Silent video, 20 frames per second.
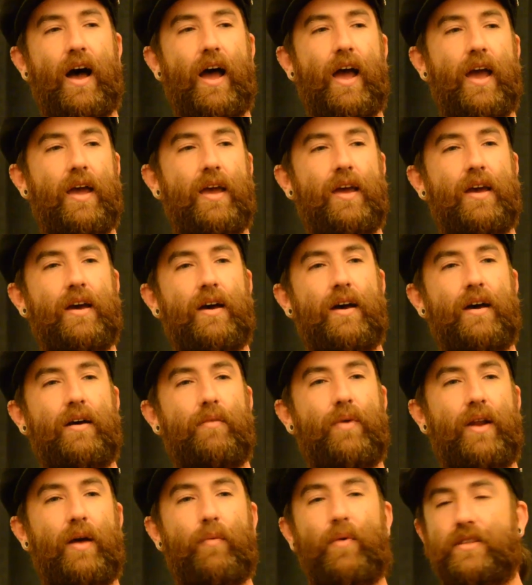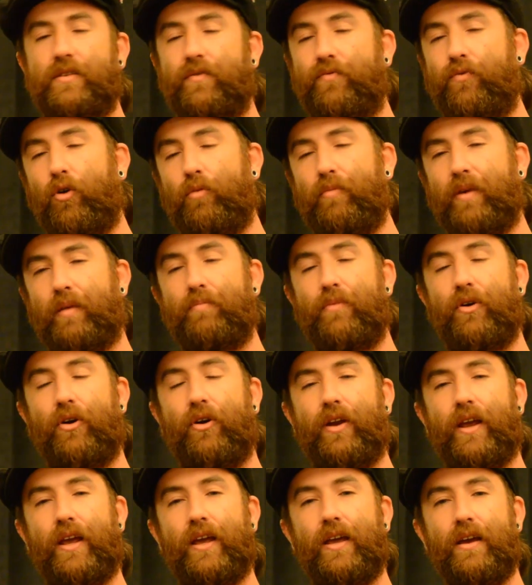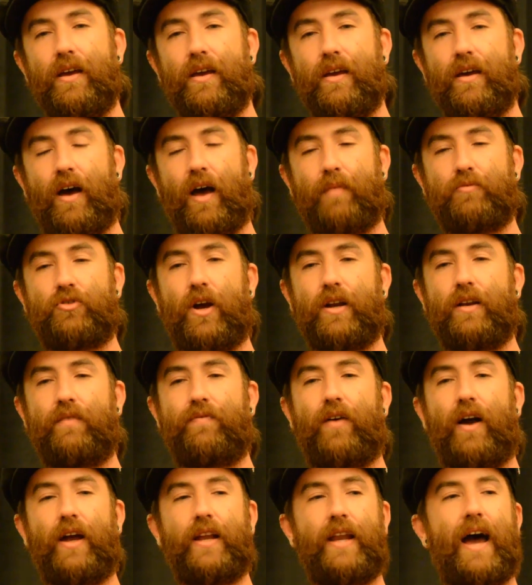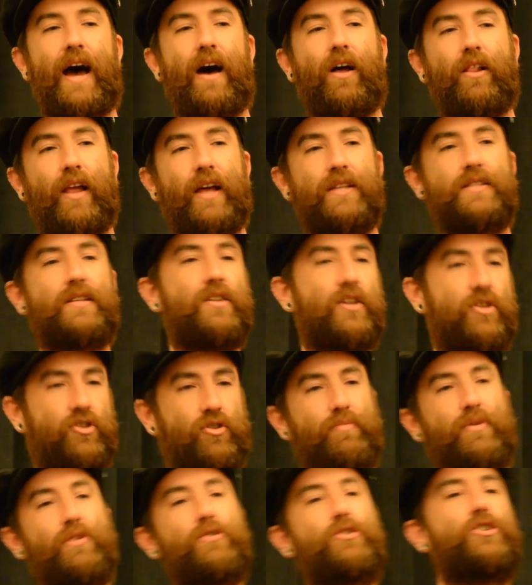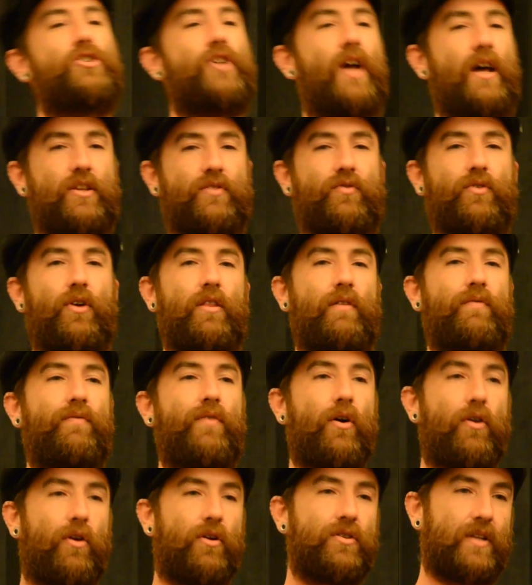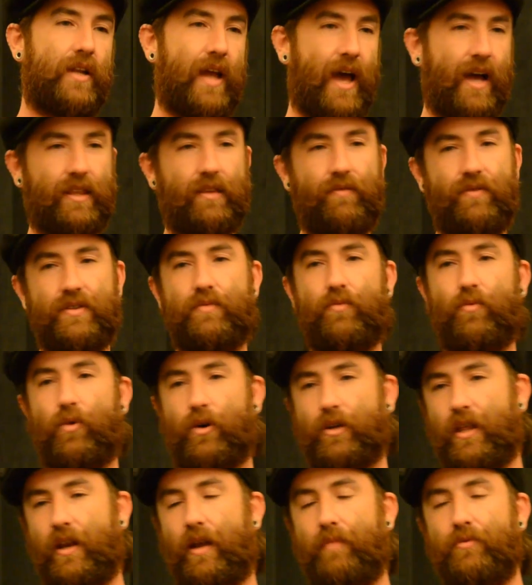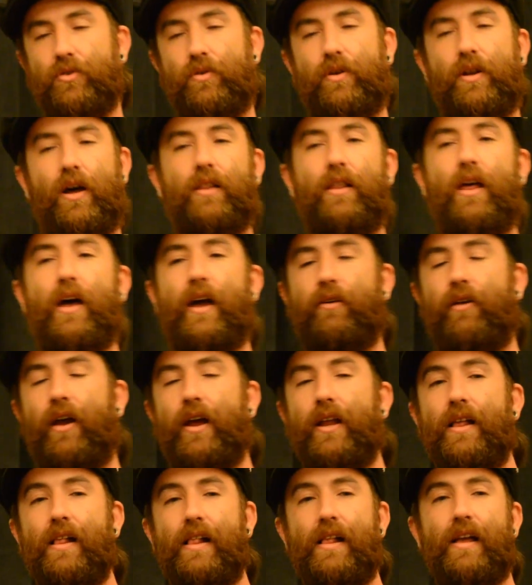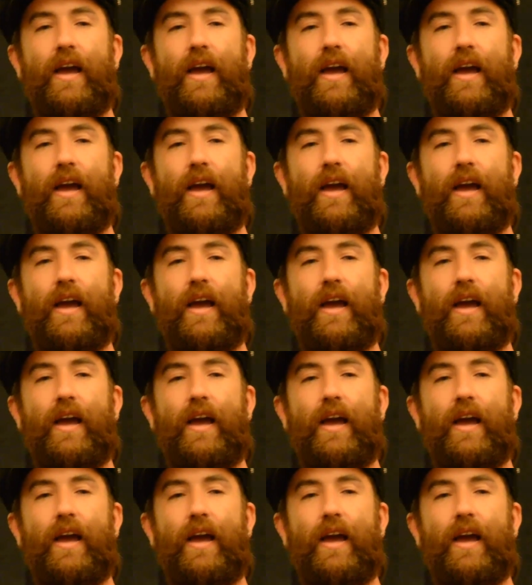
when I went to Fort McMurray, I'm trying to find outlets and distribution channels for all the photos and activism work that I'm doing online, right?